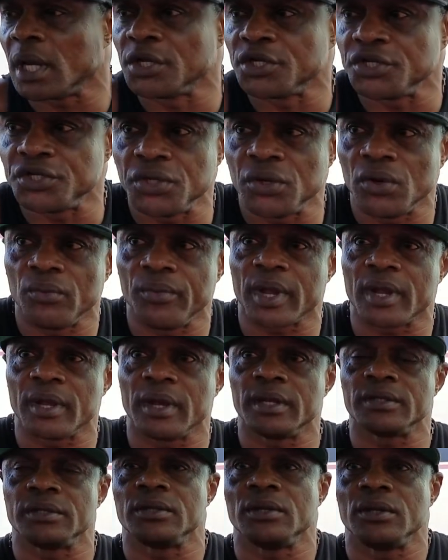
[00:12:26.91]
show,
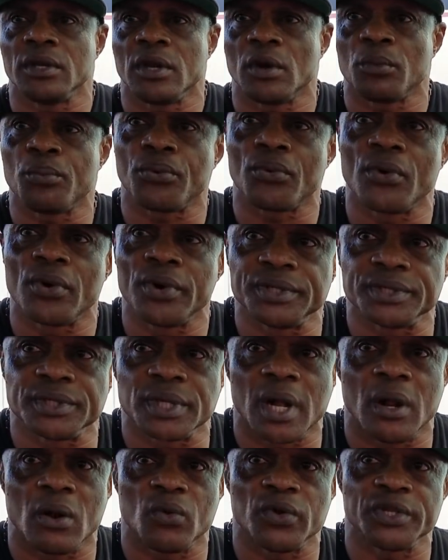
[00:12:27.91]
because New York Pro is
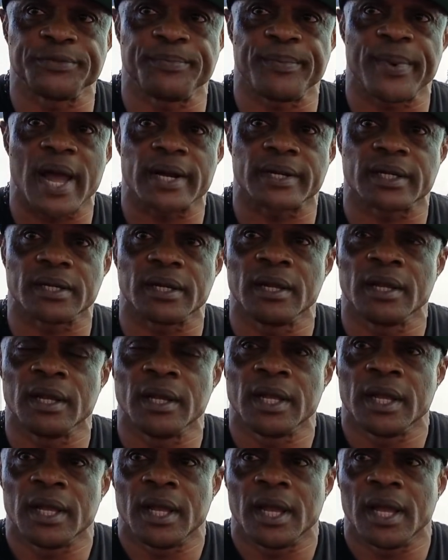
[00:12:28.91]
always packed,
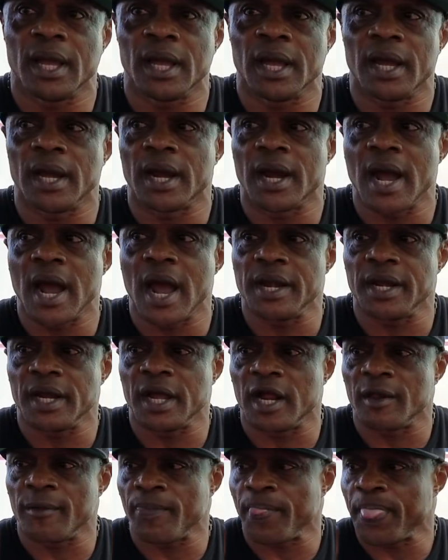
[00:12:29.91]

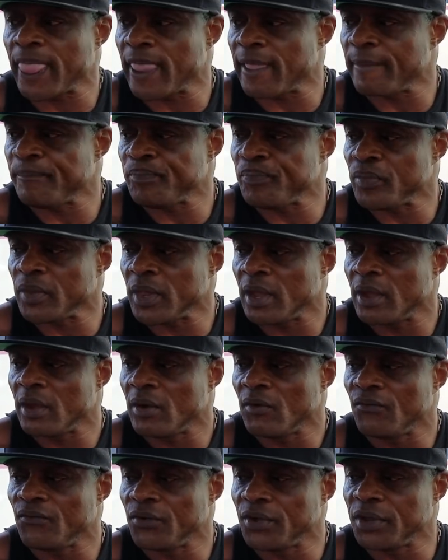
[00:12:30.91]
and
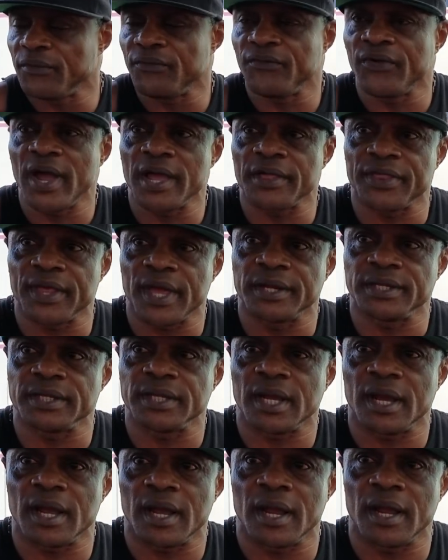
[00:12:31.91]
for the fact that
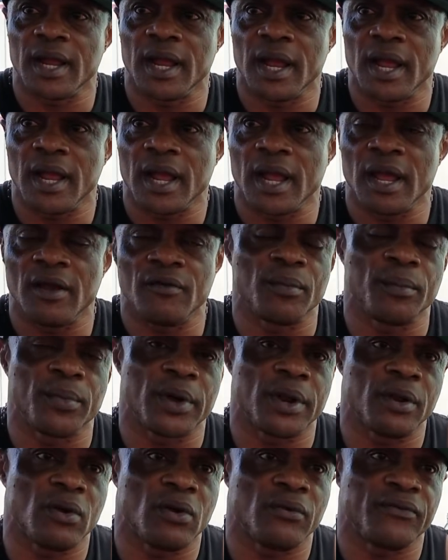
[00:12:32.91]

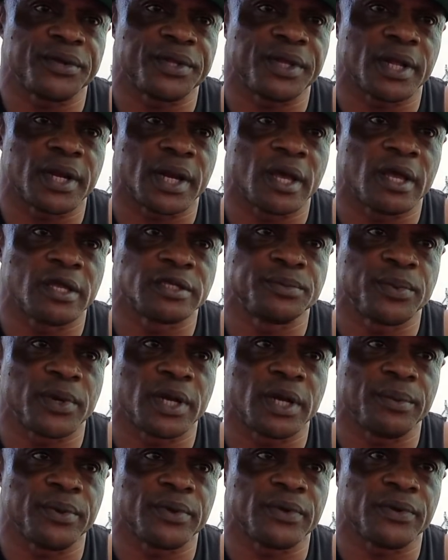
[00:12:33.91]
everybody over there loves
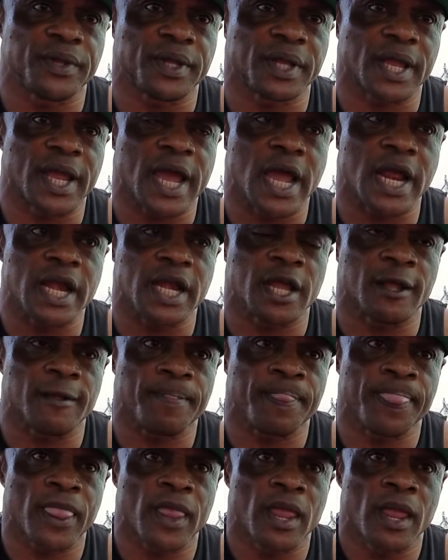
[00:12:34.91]
bodybuilding, and yeah,
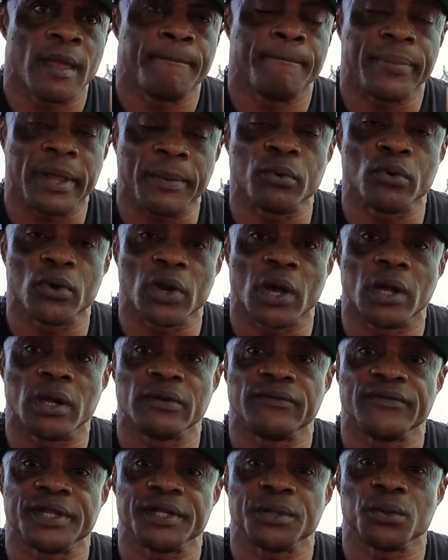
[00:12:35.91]
people all
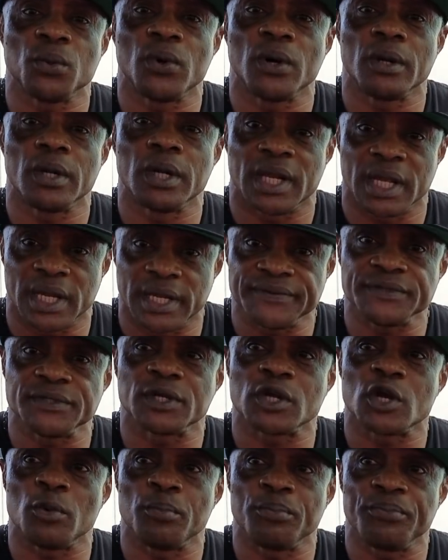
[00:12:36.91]
over the world love to
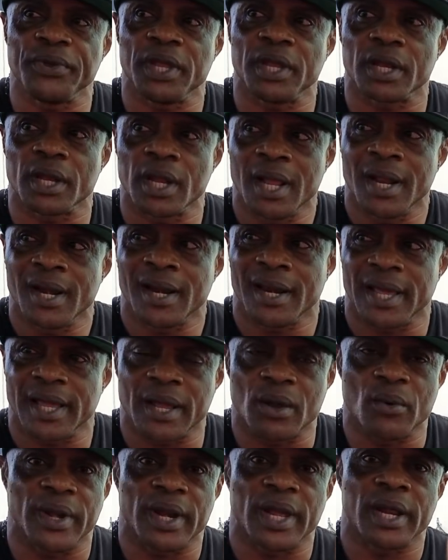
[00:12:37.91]
compete. Yeah.
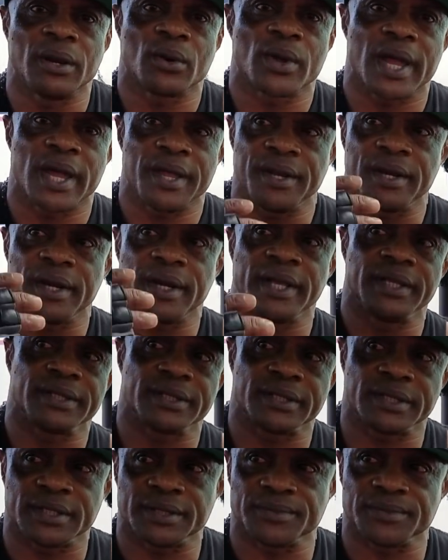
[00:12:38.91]
Like when I look at the list,